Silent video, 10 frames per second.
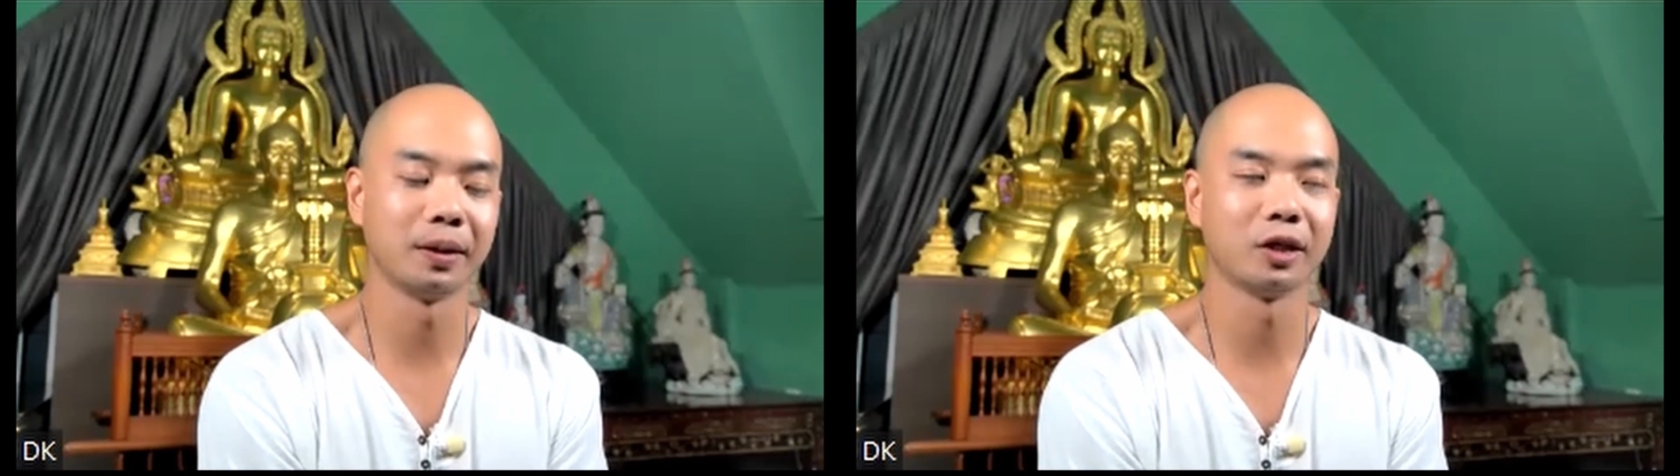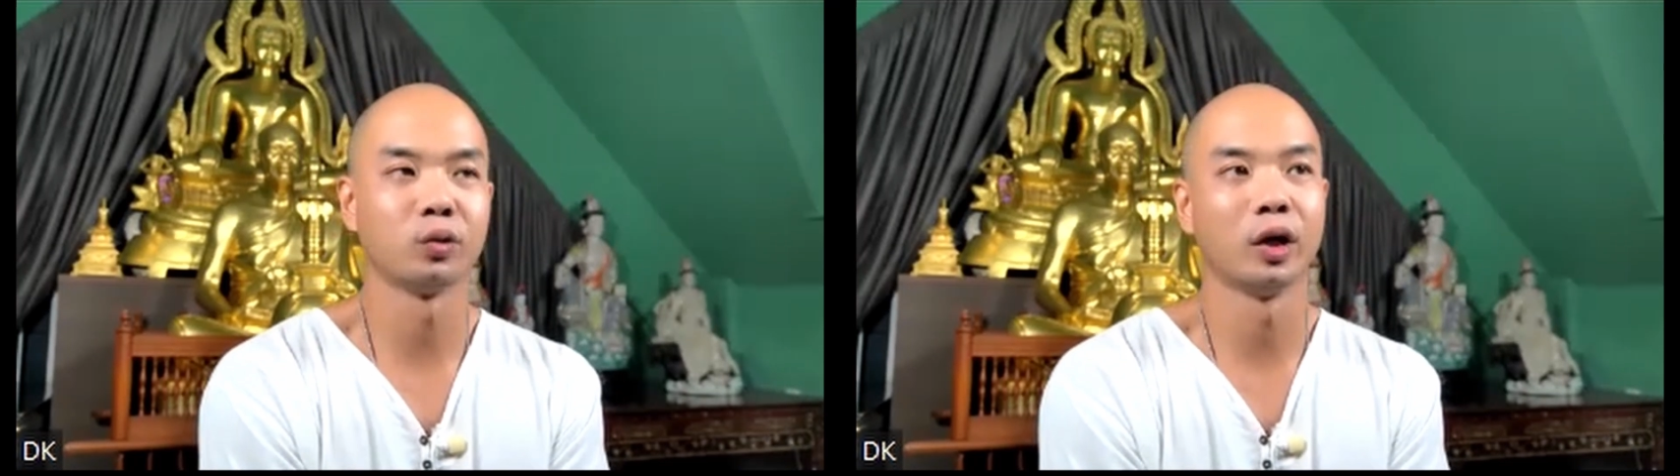
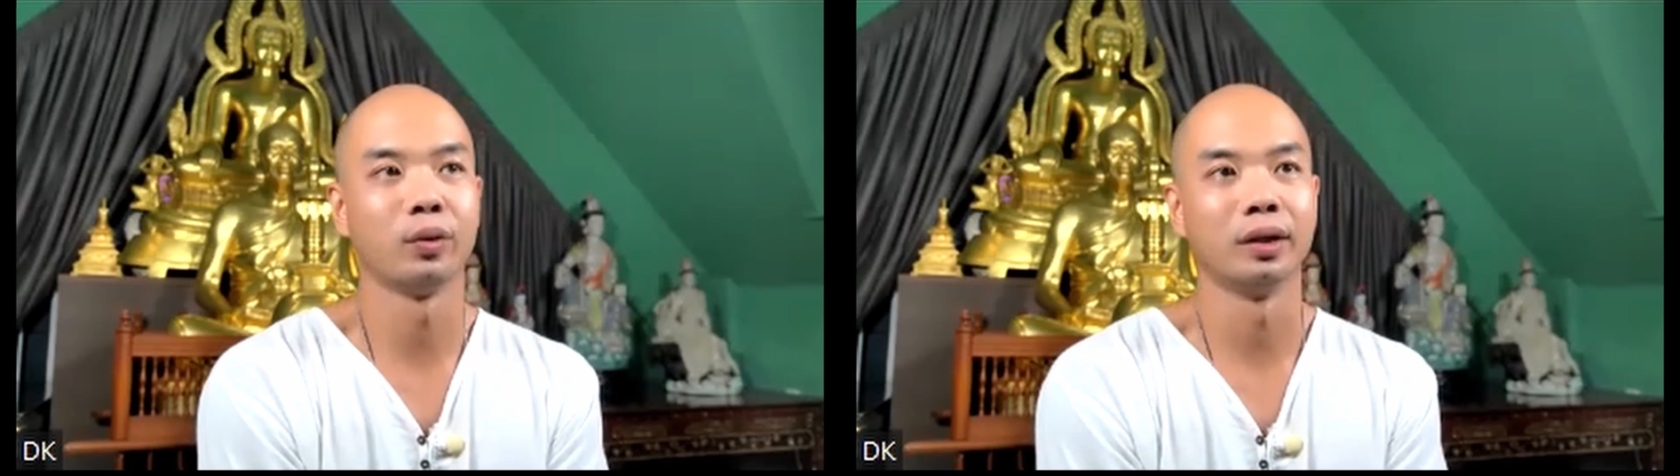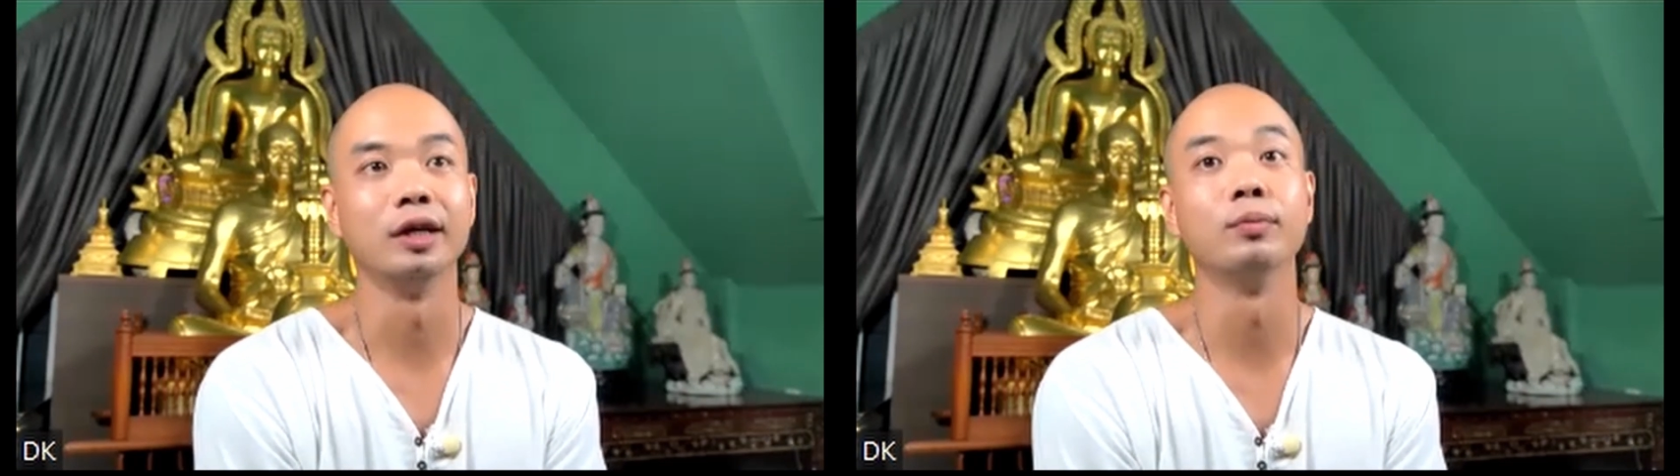that's where
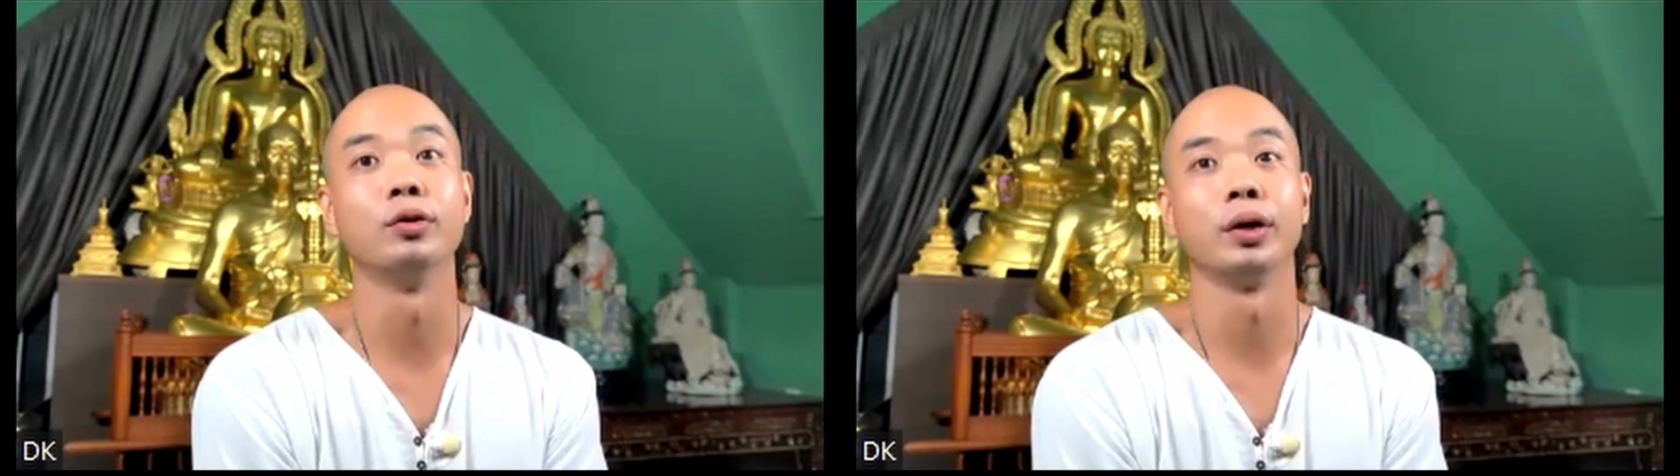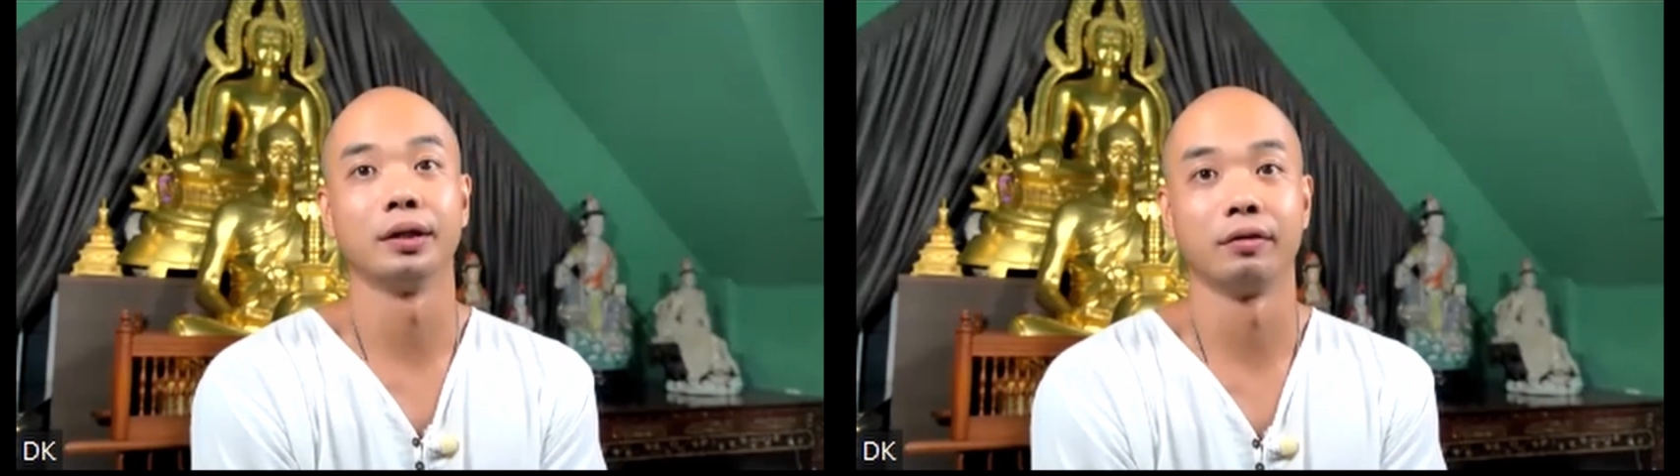we're
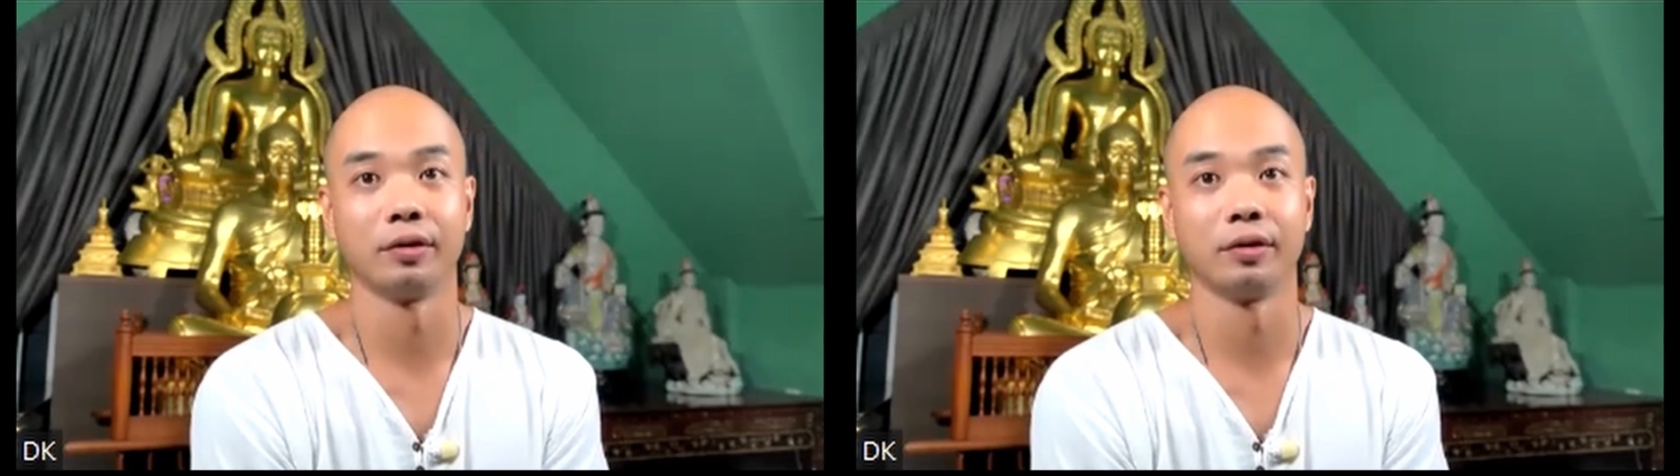liberated